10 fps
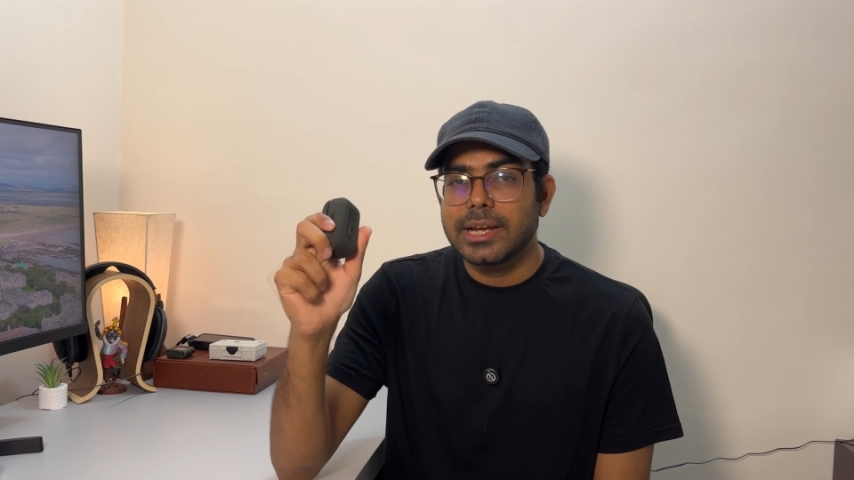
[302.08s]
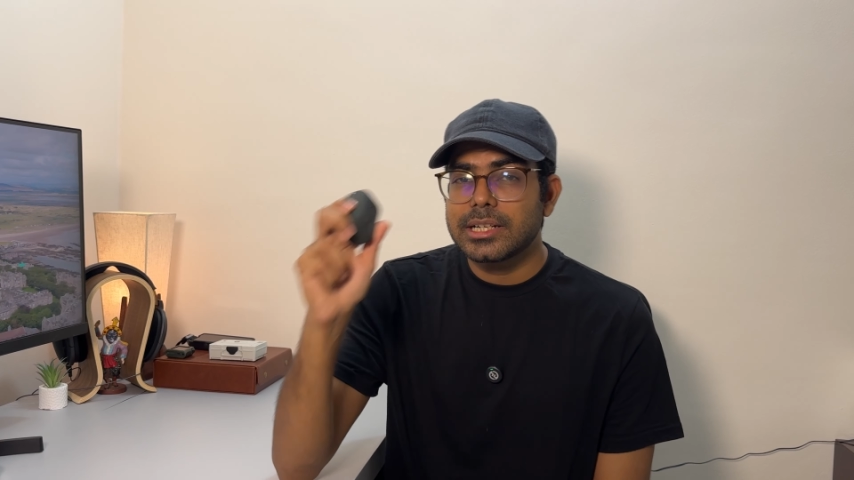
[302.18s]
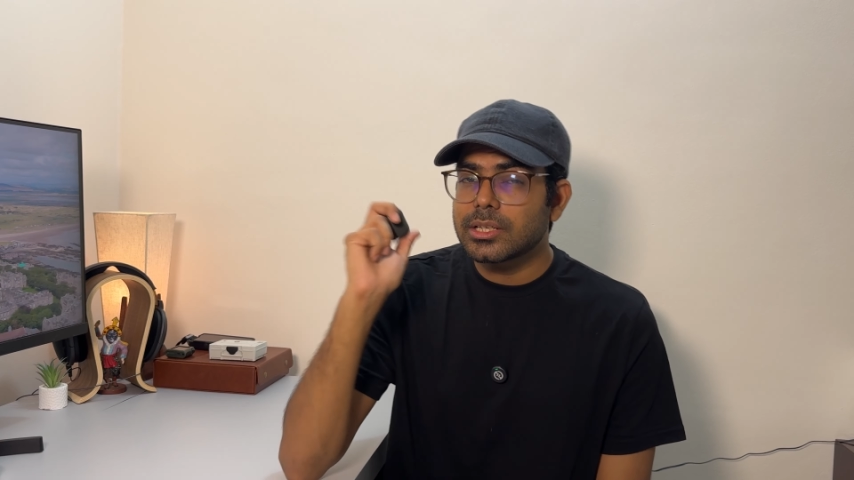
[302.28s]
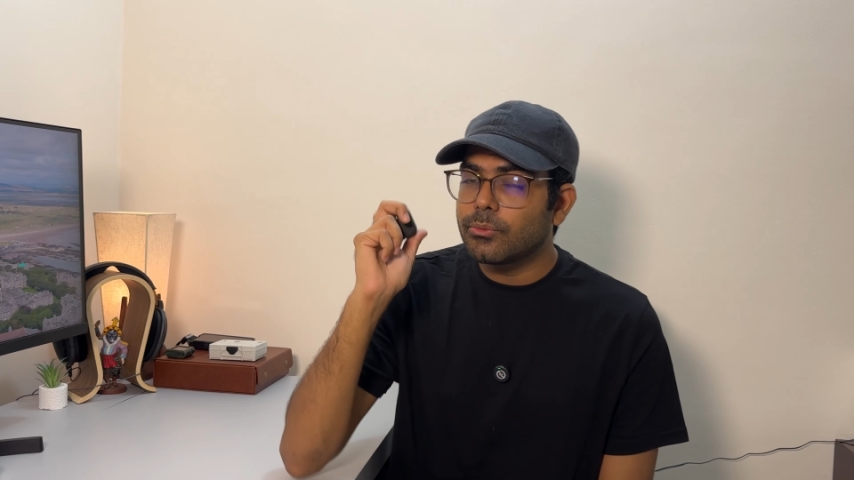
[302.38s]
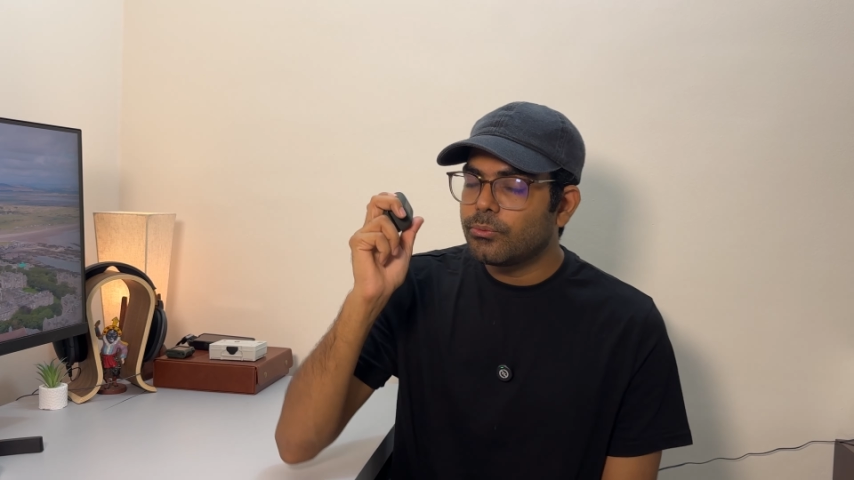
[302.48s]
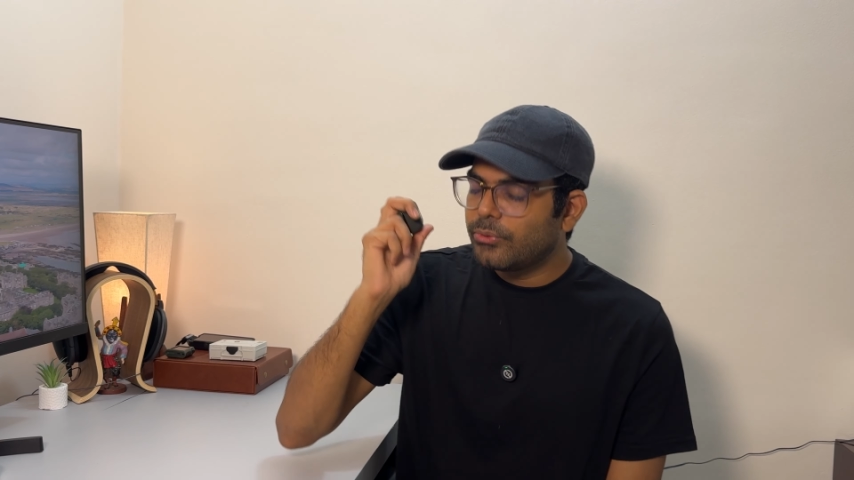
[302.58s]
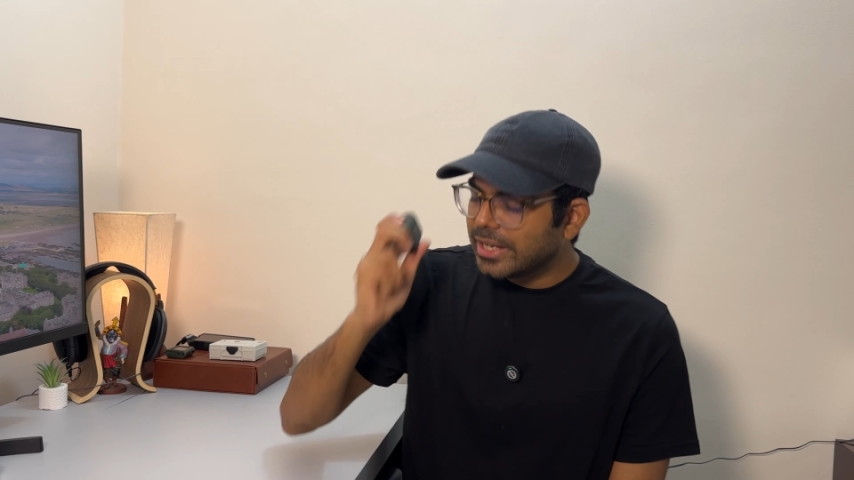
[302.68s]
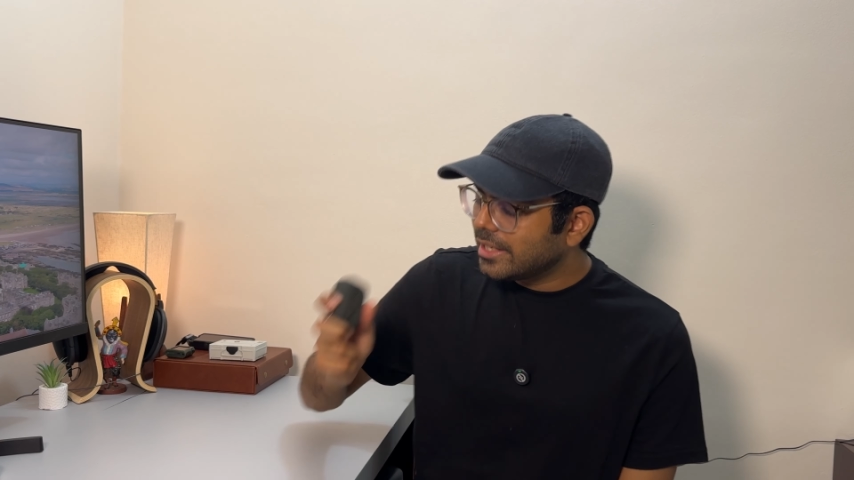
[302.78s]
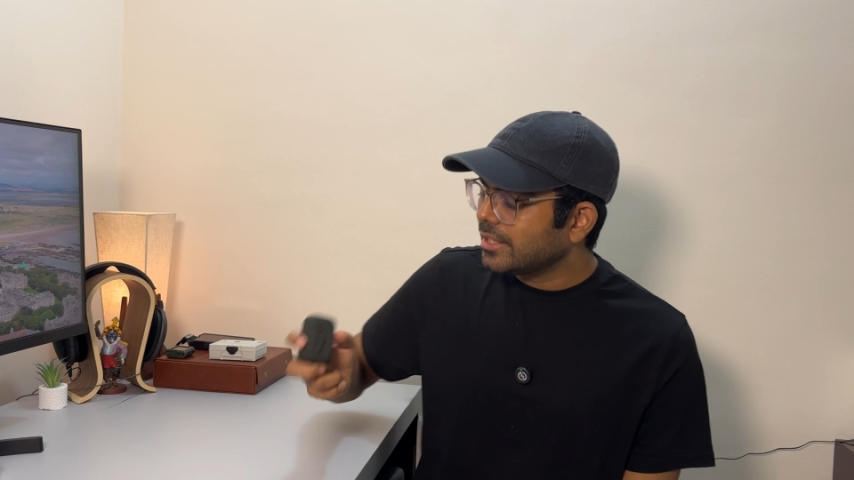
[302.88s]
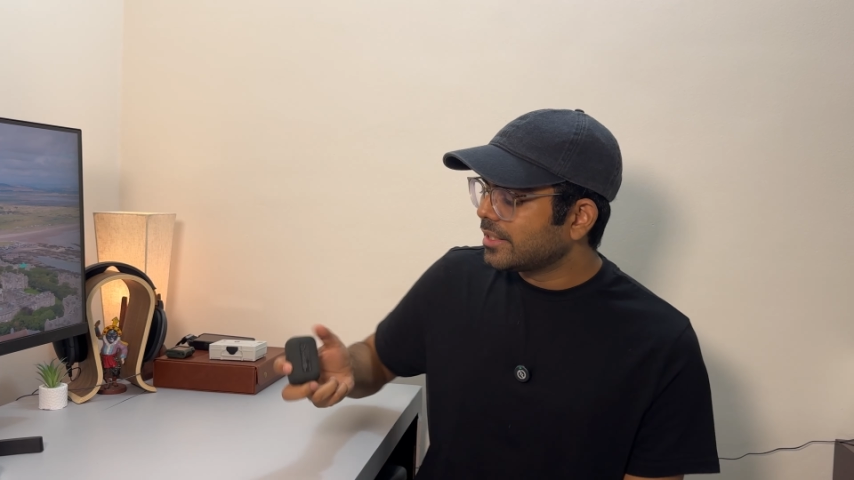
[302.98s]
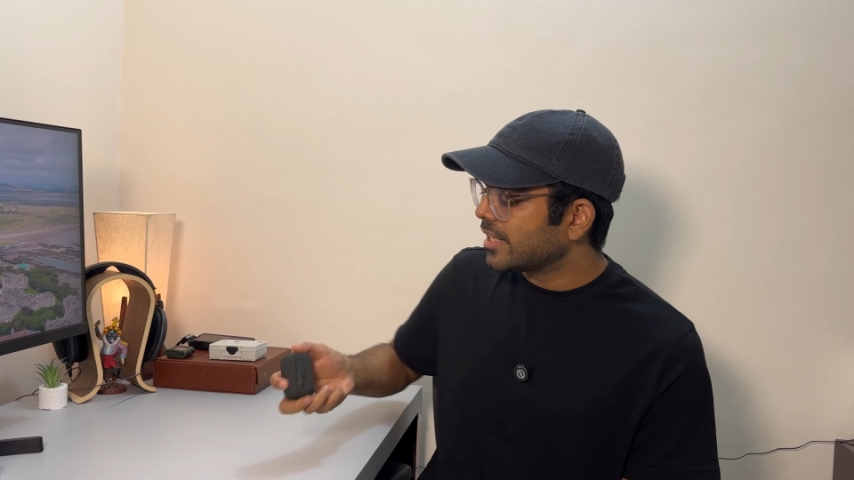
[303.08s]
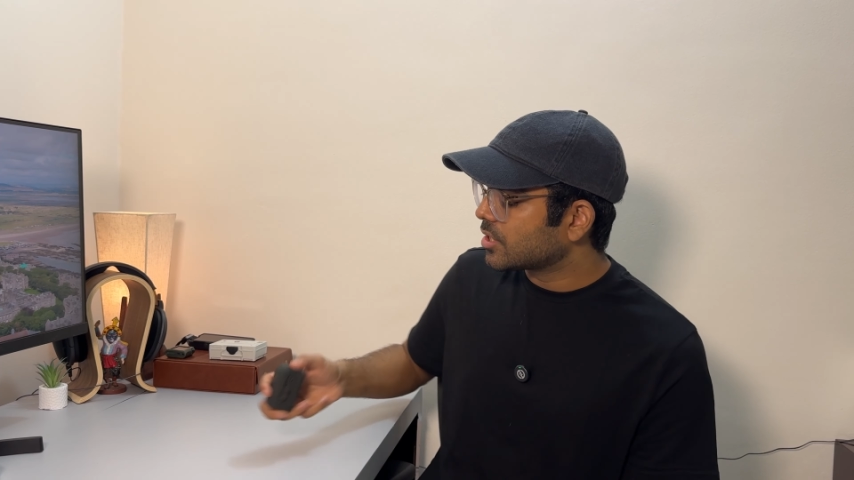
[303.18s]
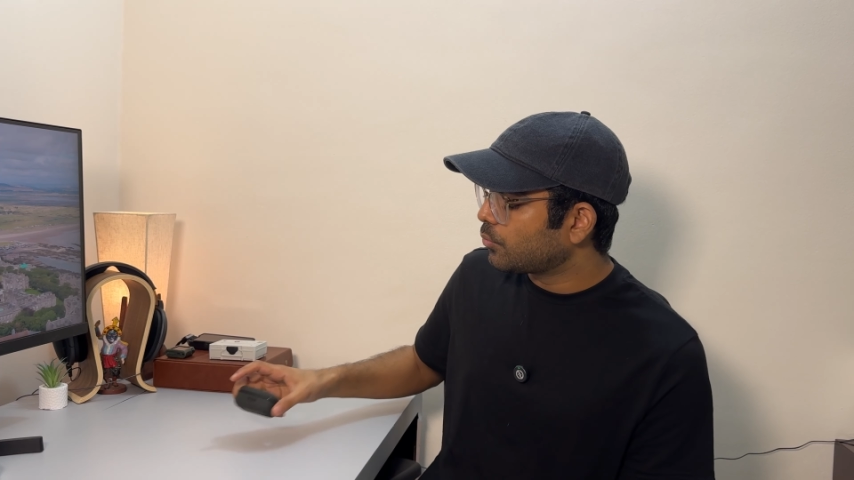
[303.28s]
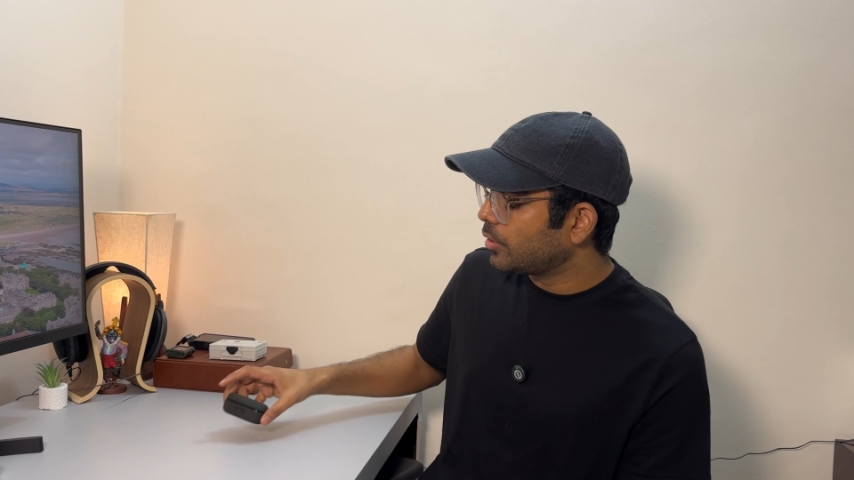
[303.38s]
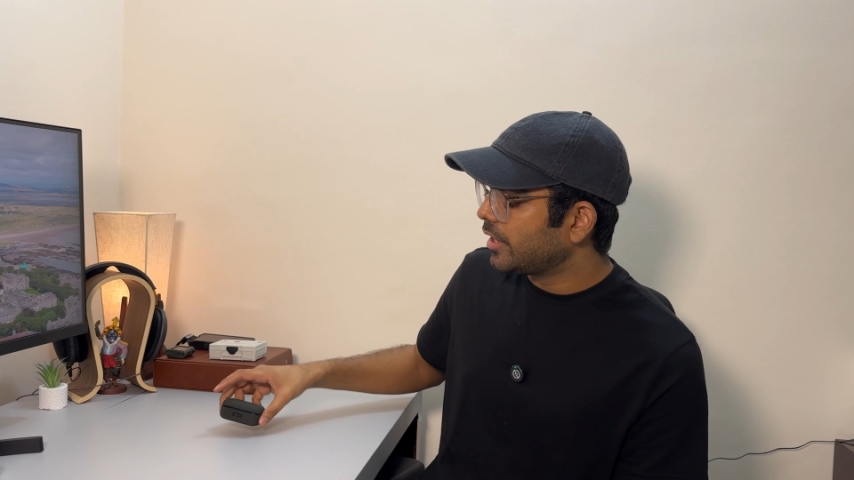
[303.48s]
It's a very
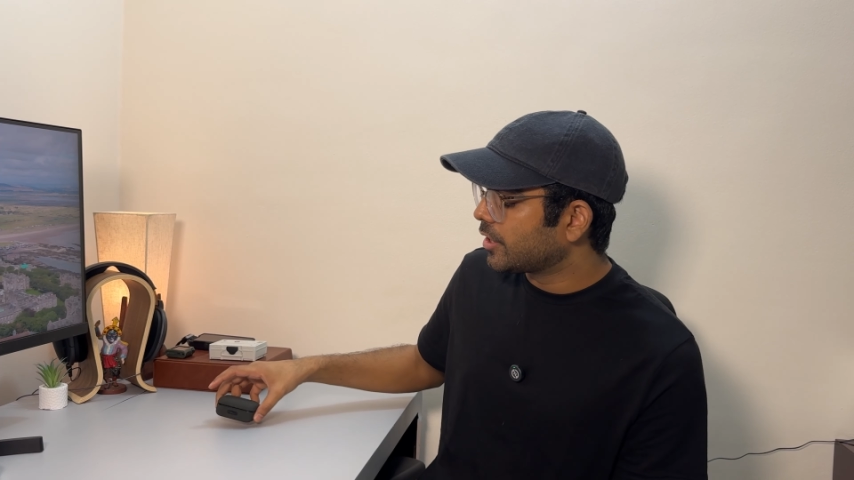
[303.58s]
tastefully